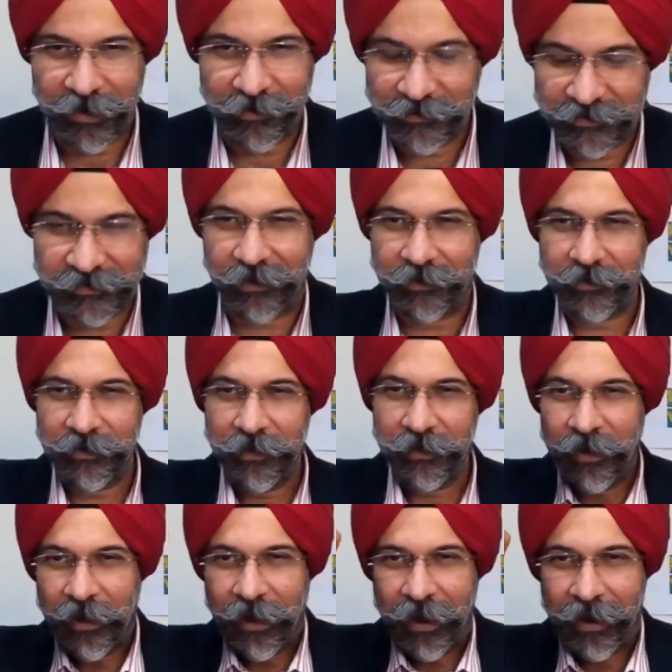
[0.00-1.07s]
a seat.
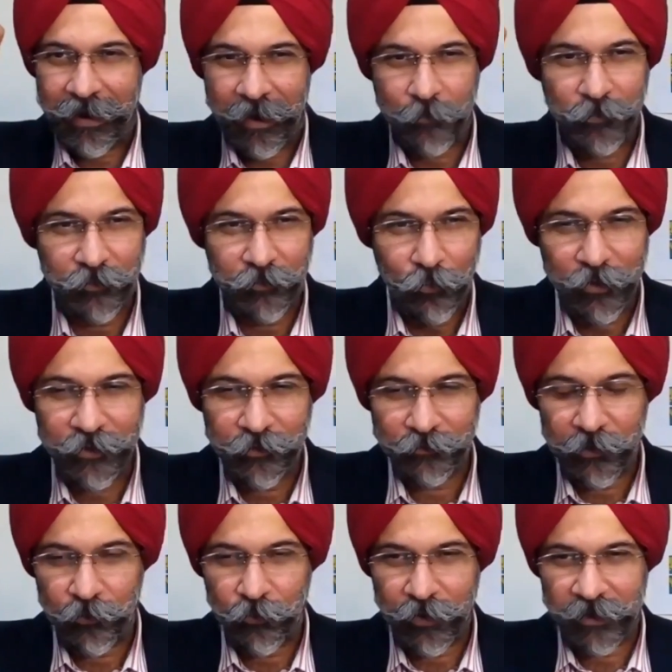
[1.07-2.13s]
And I would go into
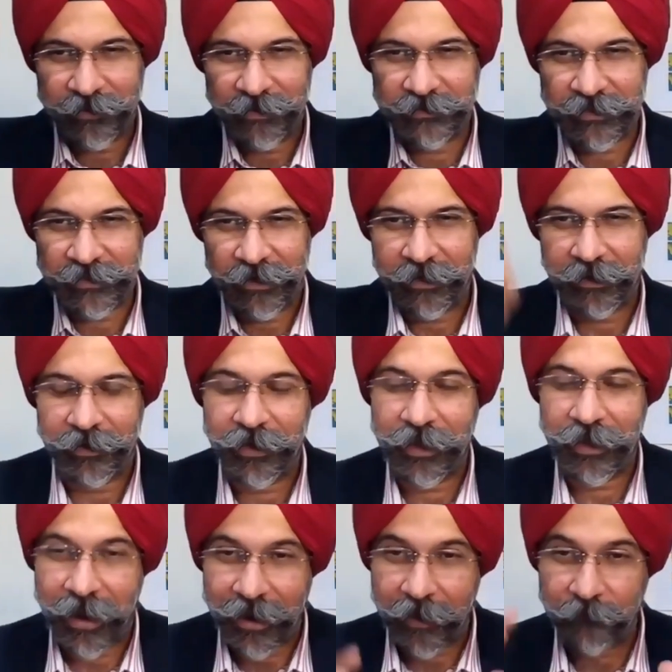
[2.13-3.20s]
the local trains, khade
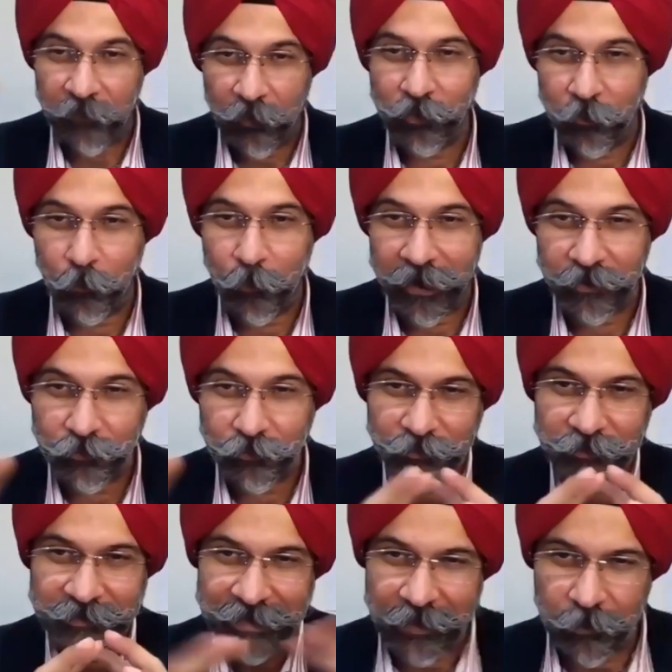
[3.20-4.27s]
khade, and I found a way to
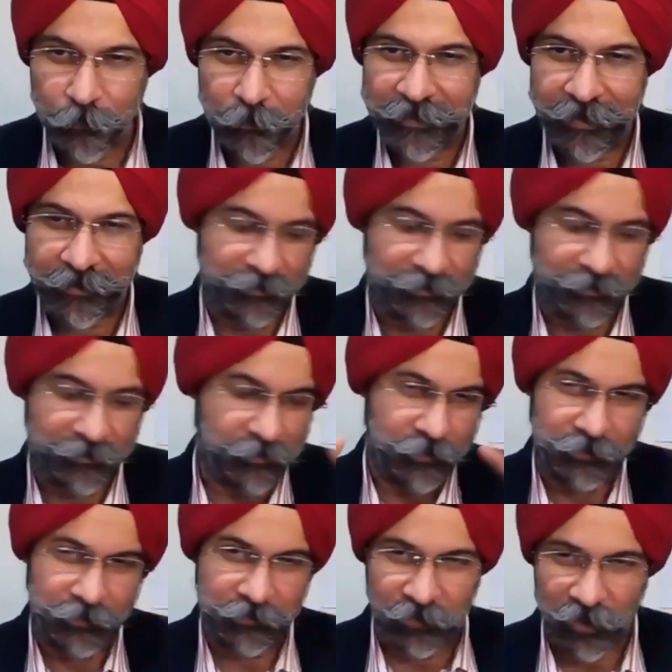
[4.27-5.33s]
deal with that
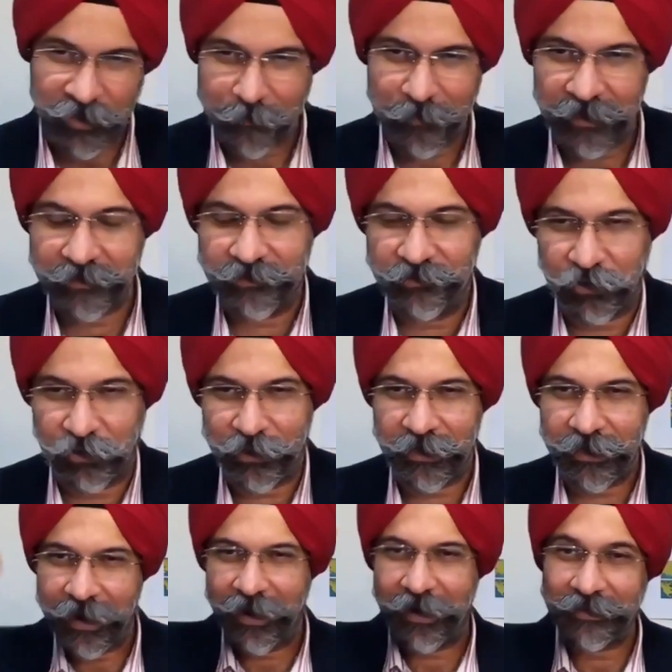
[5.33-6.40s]
30 minute journey.
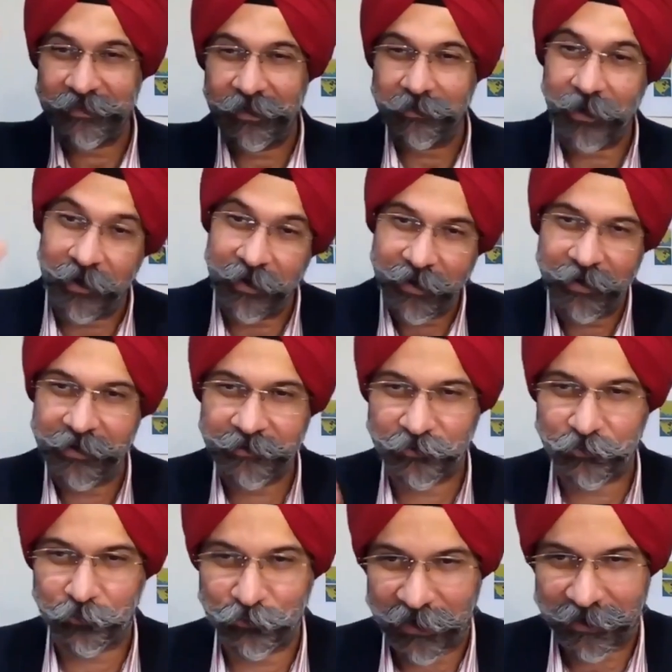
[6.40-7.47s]
And I said, khade khade
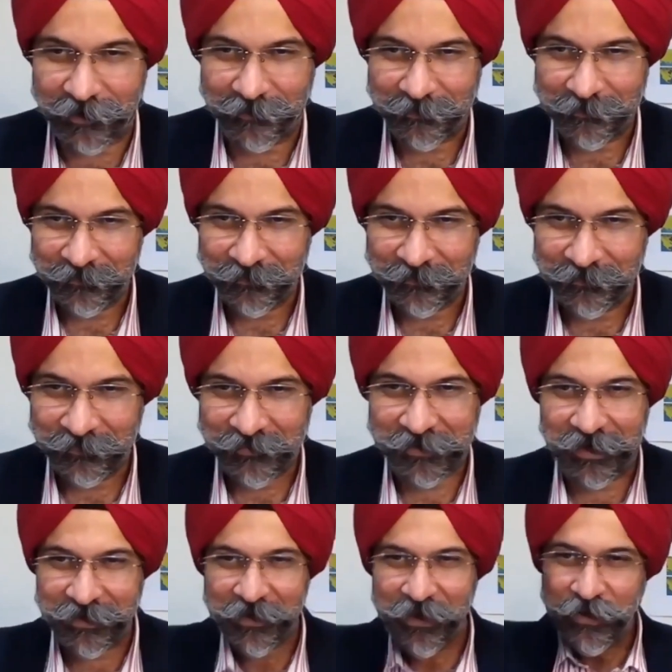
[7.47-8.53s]
so jana, right?
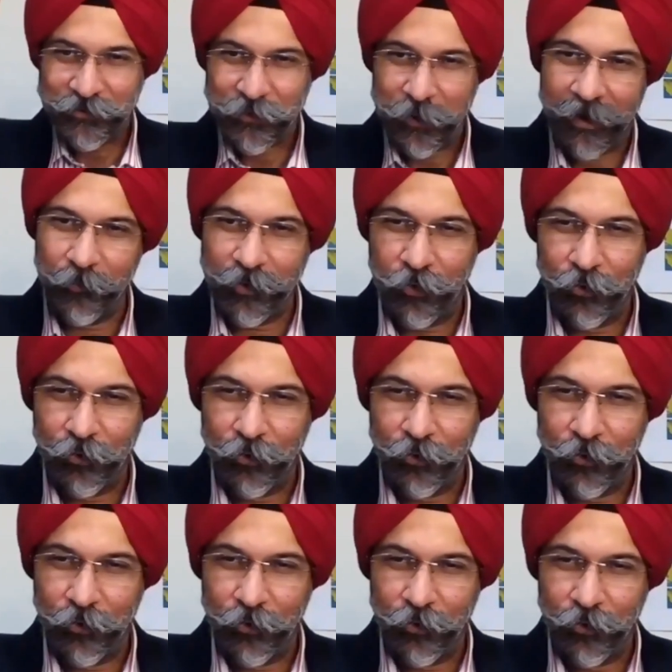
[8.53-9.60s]
So I would go, it
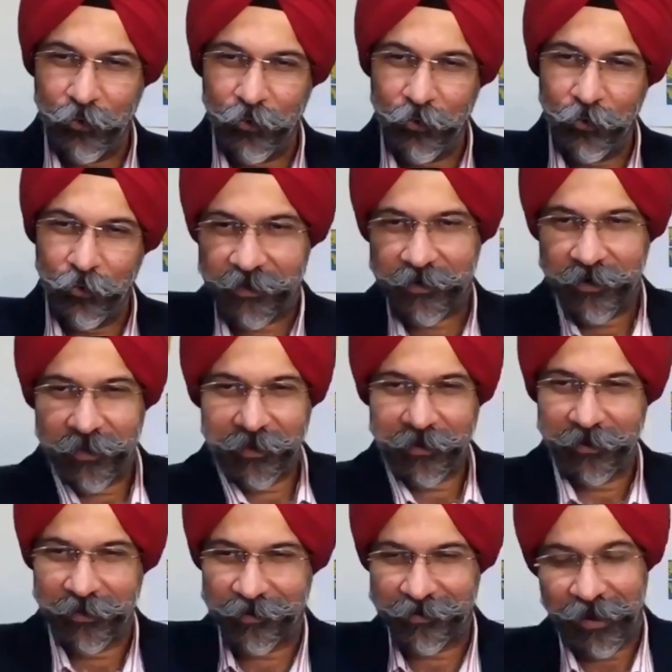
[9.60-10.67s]
goes kadak, kadak, kadak,
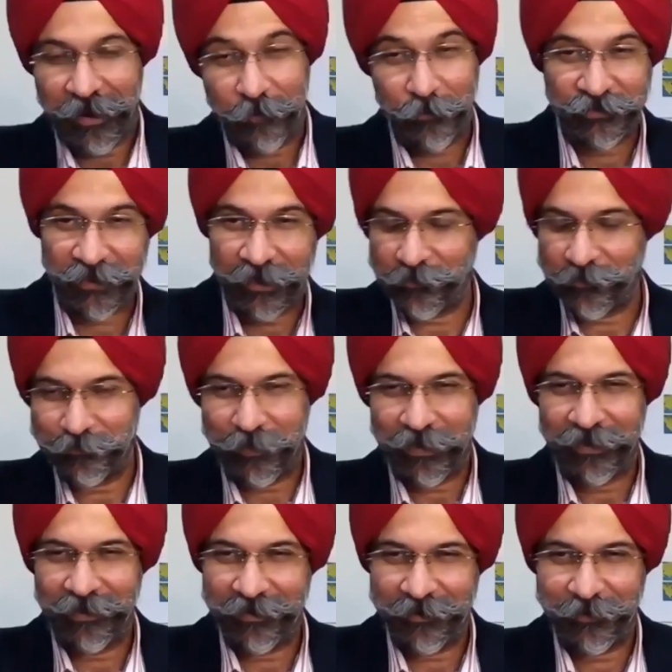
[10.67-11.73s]
kadak. I wish I could be
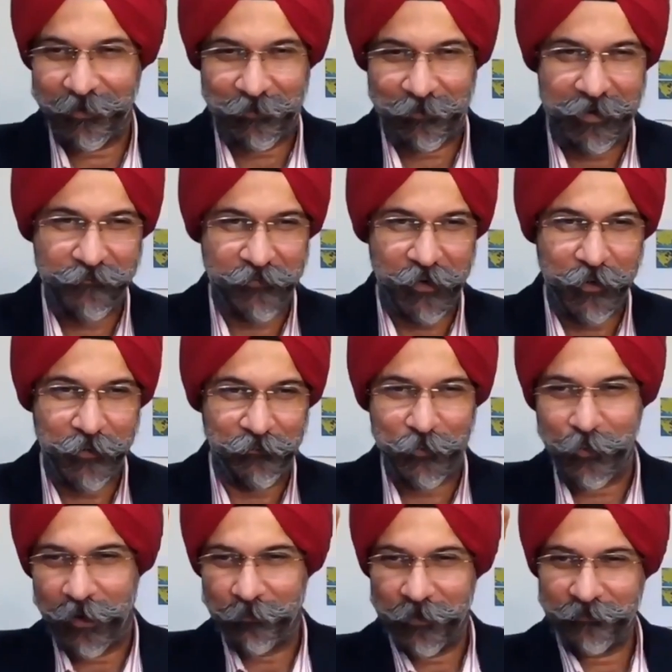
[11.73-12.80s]
here in front of
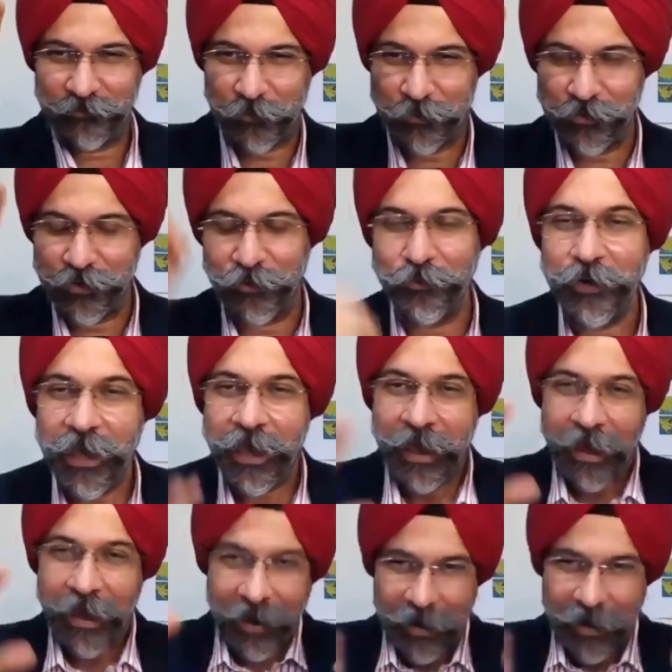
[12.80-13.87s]
you. I would have shown you.
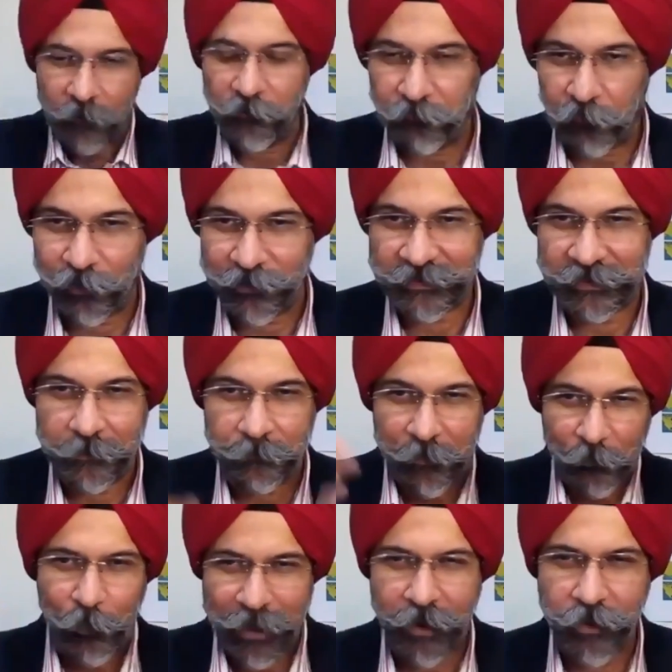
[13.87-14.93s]
And I would fall asleep.
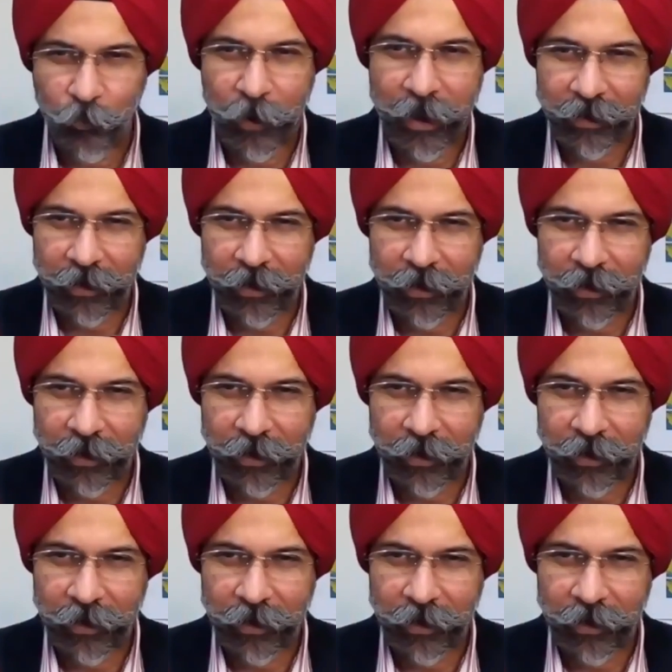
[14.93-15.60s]
When i wake up,